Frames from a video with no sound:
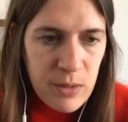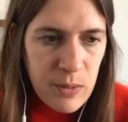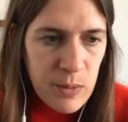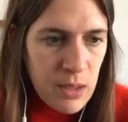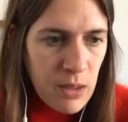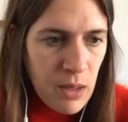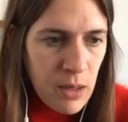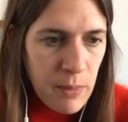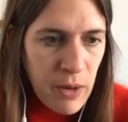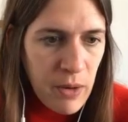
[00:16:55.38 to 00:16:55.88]
So
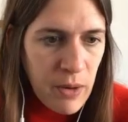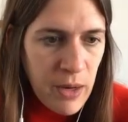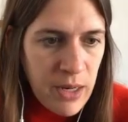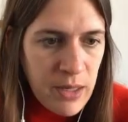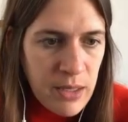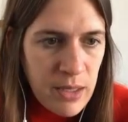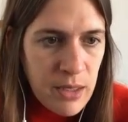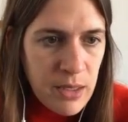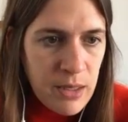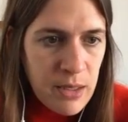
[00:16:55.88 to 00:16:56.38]
it's a lot about
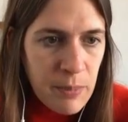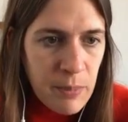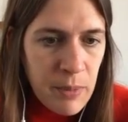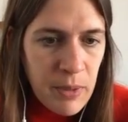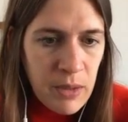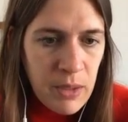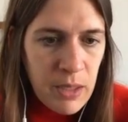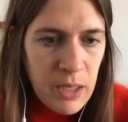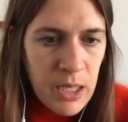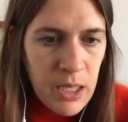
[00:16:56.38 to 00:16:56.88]

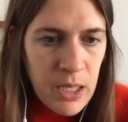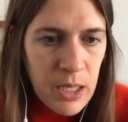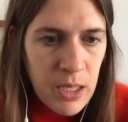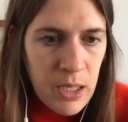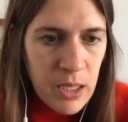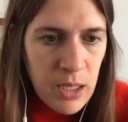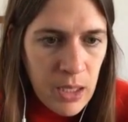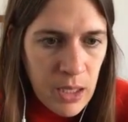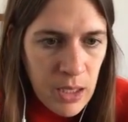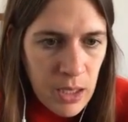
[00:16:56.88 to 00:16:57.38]

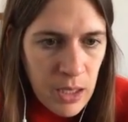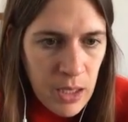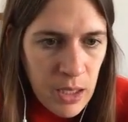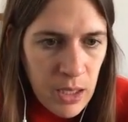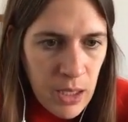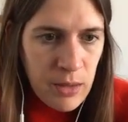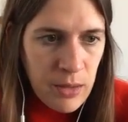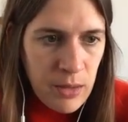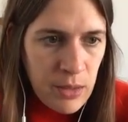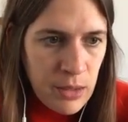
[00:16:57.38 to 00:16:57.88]
accessibility.
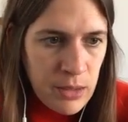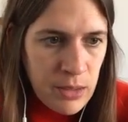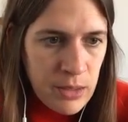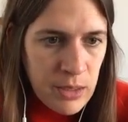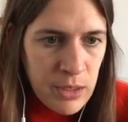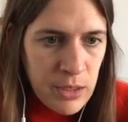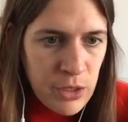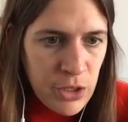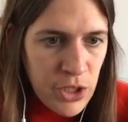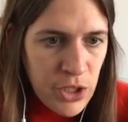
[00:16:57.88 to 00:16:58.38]
Looks
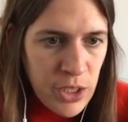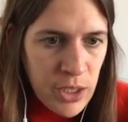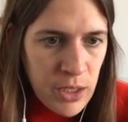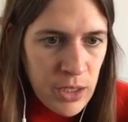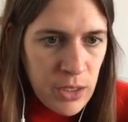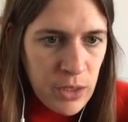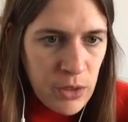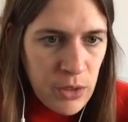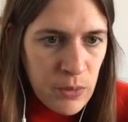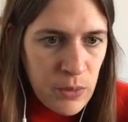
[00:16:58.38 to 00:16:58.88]
like
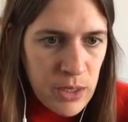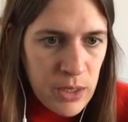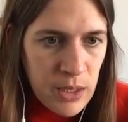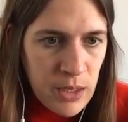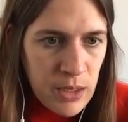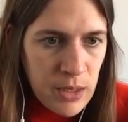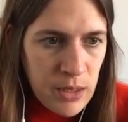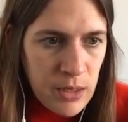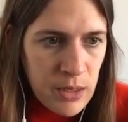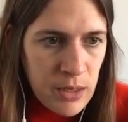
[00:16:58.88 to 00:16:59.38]
she
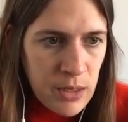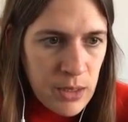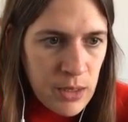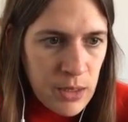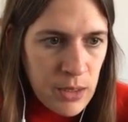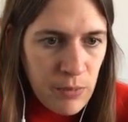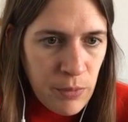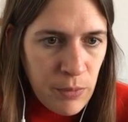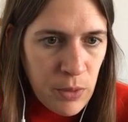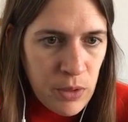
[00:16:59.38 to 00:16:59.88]
uses
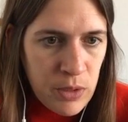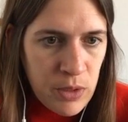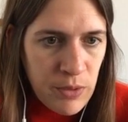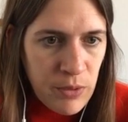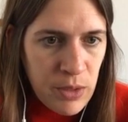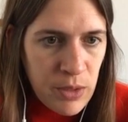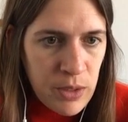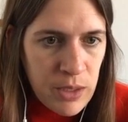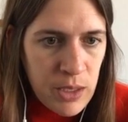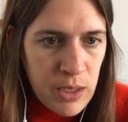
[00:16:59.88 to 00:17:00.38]
photos of
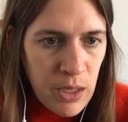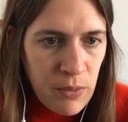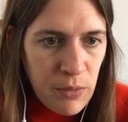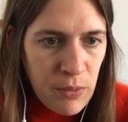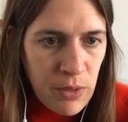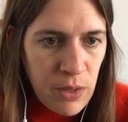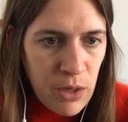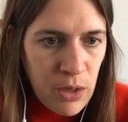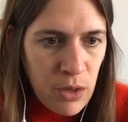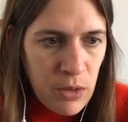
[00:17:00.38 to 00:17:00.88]
herself
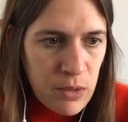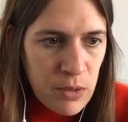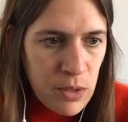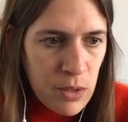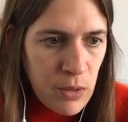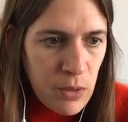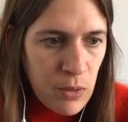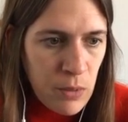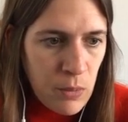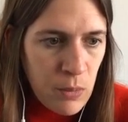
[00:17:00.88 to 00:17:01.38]
and then
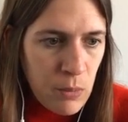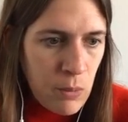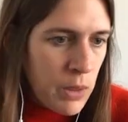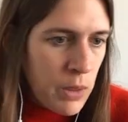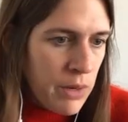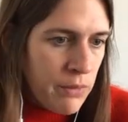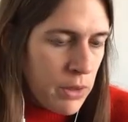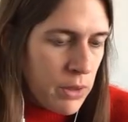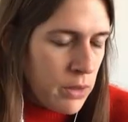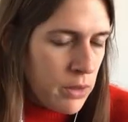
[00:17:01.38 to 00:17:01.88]
also
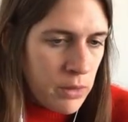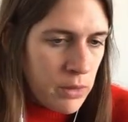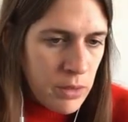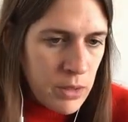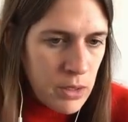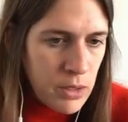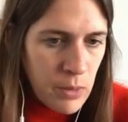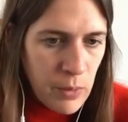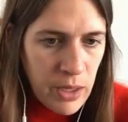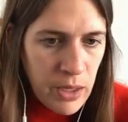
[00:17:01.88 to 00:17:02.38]
whatever
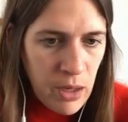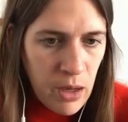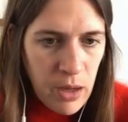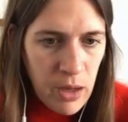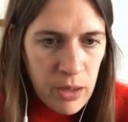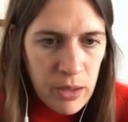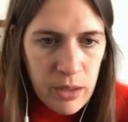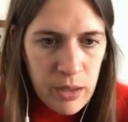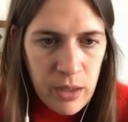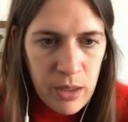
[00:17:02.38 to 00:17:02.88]
is going
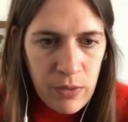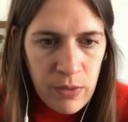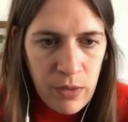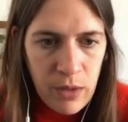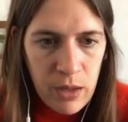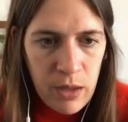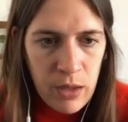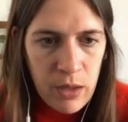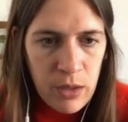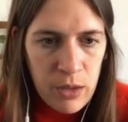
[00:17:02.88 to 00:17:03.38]
on in
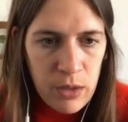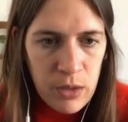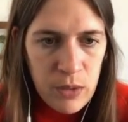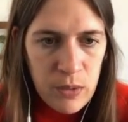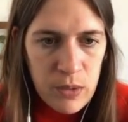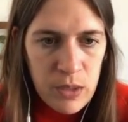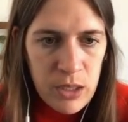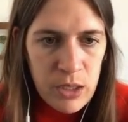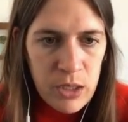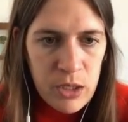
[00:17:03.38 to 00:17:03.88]
the
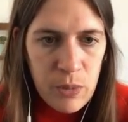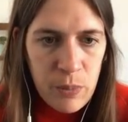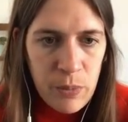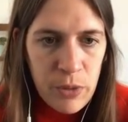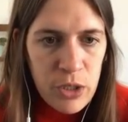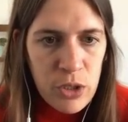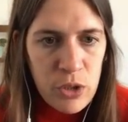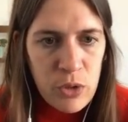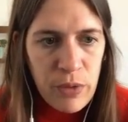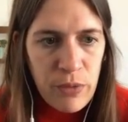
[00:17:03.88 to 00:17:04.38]
newsletter. So
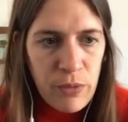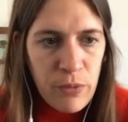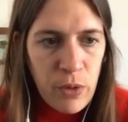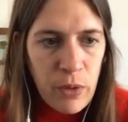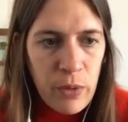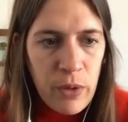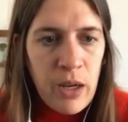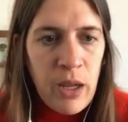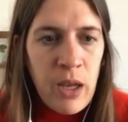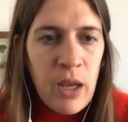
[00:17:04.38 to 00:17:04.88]
pretty
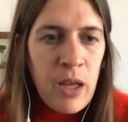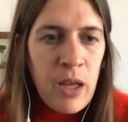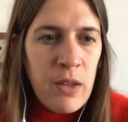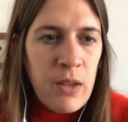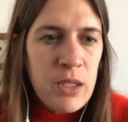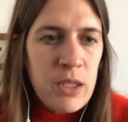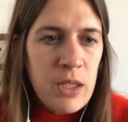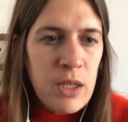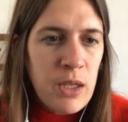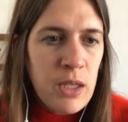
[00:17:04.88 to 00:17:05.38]
straightforward.
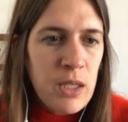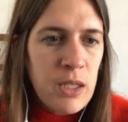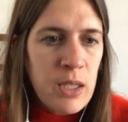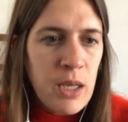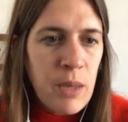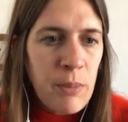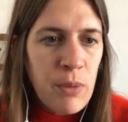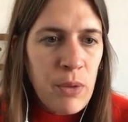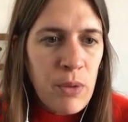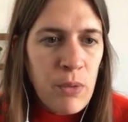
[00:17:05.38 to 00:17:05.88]
This is a good
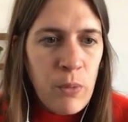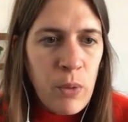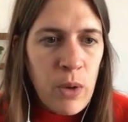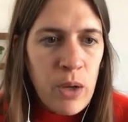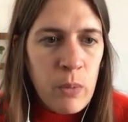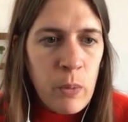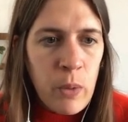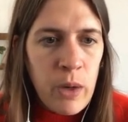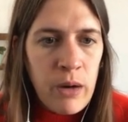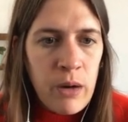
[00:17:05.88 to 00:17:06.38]
example of
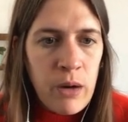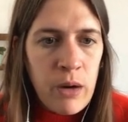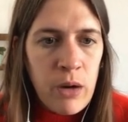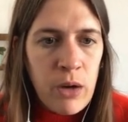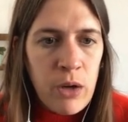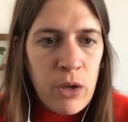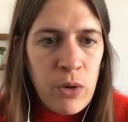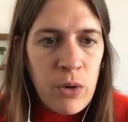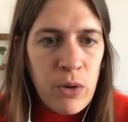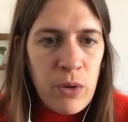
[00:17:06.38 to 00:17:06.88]
one where
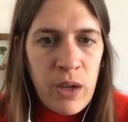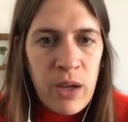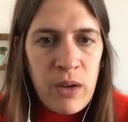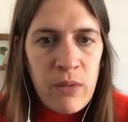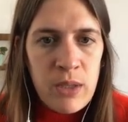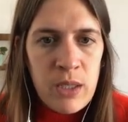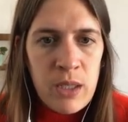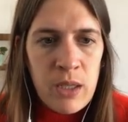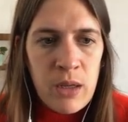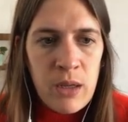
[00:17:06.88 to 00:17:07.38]
you don't
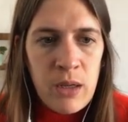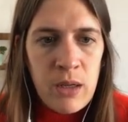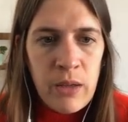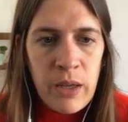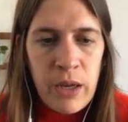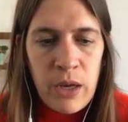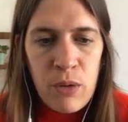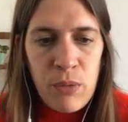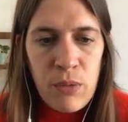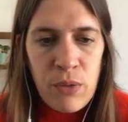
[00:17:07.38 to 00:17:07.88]
have to
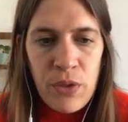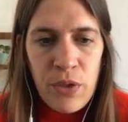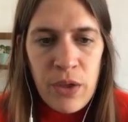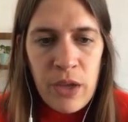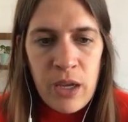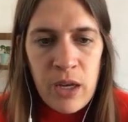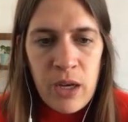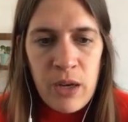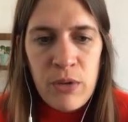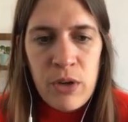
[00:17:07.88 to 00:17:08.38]
like
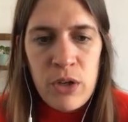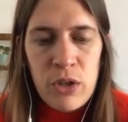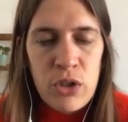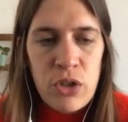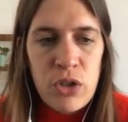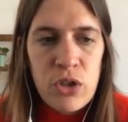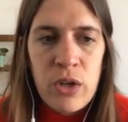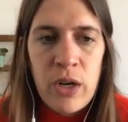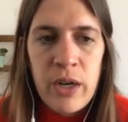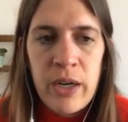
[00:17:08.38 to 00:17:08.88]
overthink it if you're
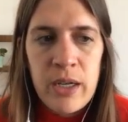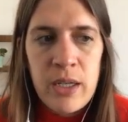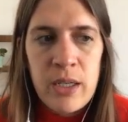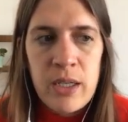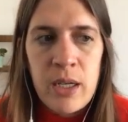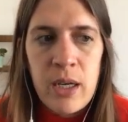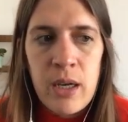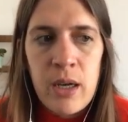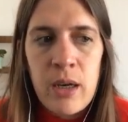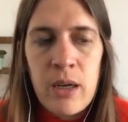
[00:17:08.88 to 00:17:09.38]
just trying
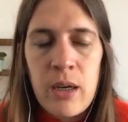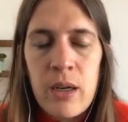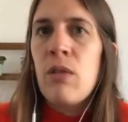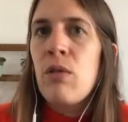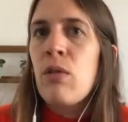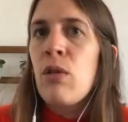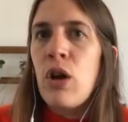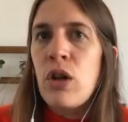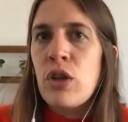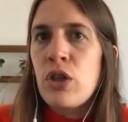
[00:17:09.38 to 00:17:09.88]
to
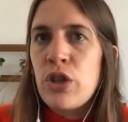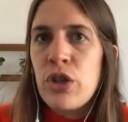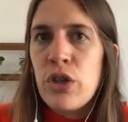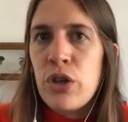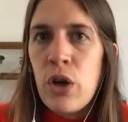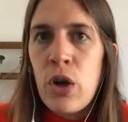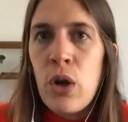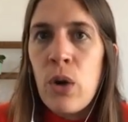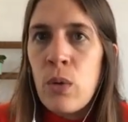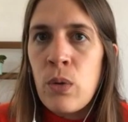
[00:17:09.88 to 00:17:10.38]
launch
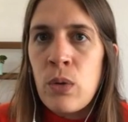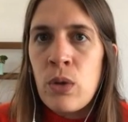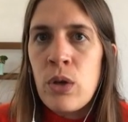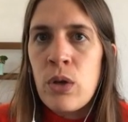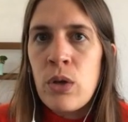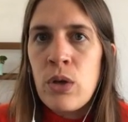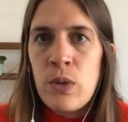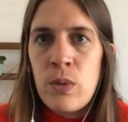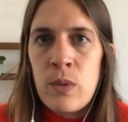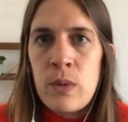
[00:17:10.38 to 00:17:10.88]
your own
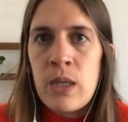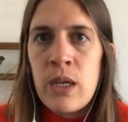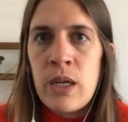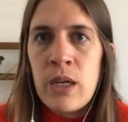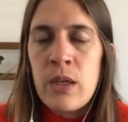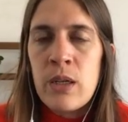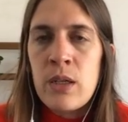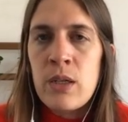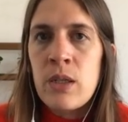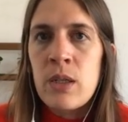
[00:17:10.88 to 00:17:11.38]

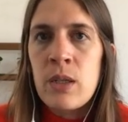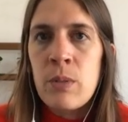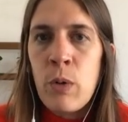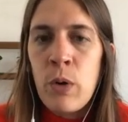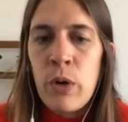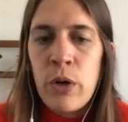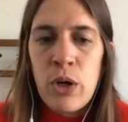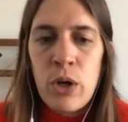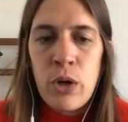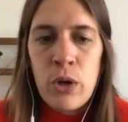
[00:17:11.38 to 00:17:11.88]
newsletter to
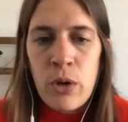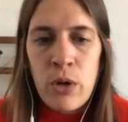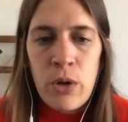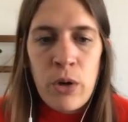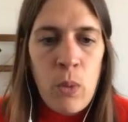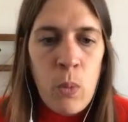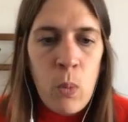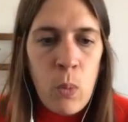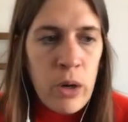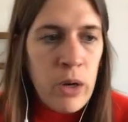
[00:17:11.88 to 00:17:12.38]
support your
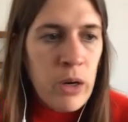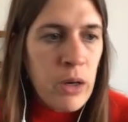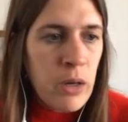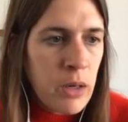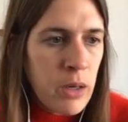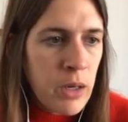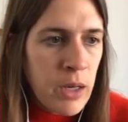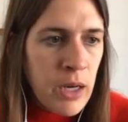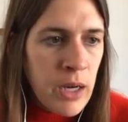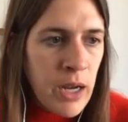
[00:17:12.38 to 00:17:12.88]

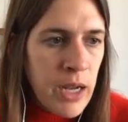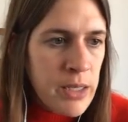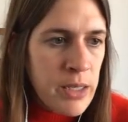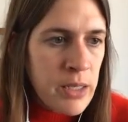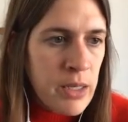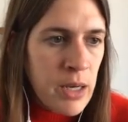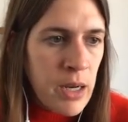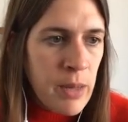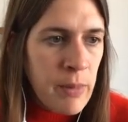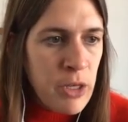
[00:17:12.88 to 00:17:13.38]
work. It has
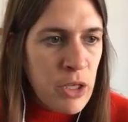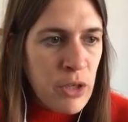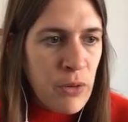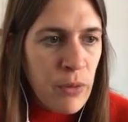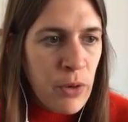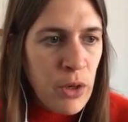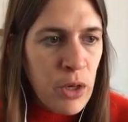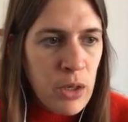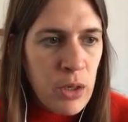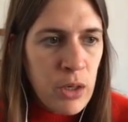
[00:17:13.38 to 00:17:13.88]
an image of
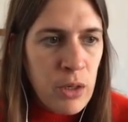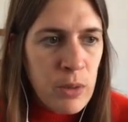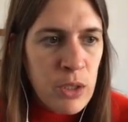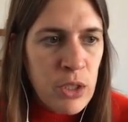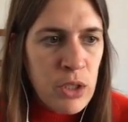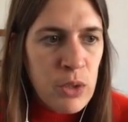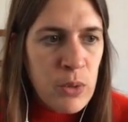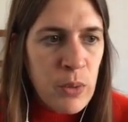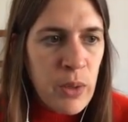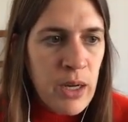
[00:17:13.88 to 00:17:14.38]
her, which
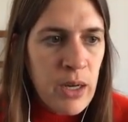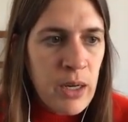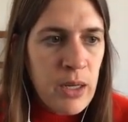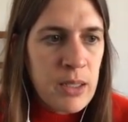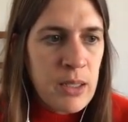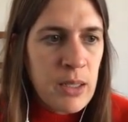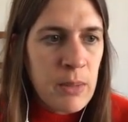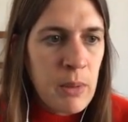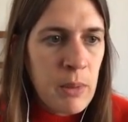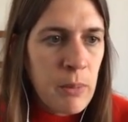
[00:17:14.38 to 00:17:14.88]
is great
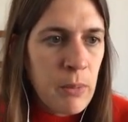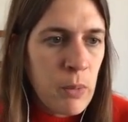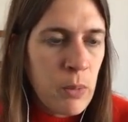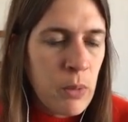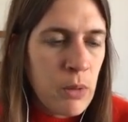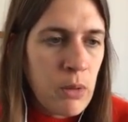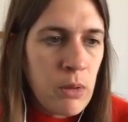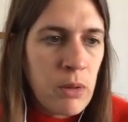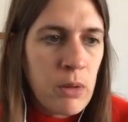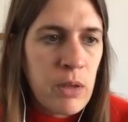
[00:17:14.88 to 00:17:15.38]
because then people
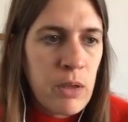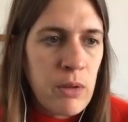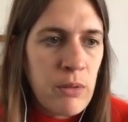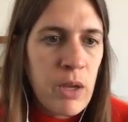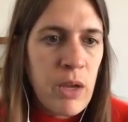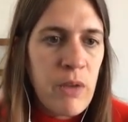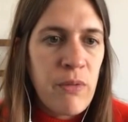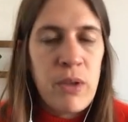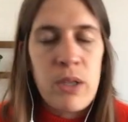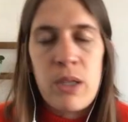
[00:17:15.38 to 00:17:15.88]
will,
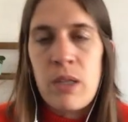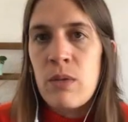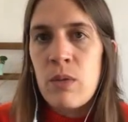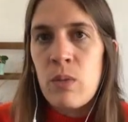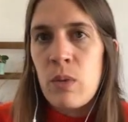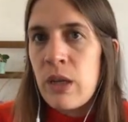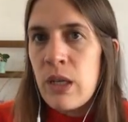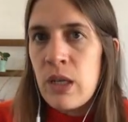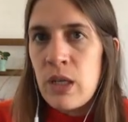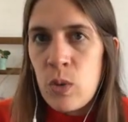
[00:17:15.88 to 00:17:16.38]
if it's
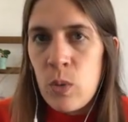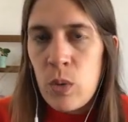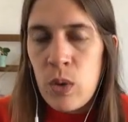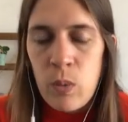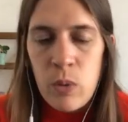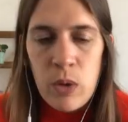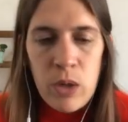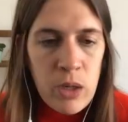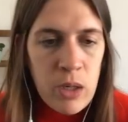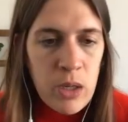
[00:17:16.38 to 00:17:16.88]
related to her
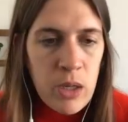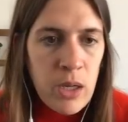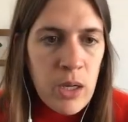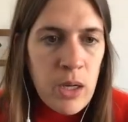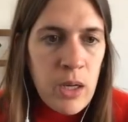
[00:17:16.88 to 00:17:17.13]
work,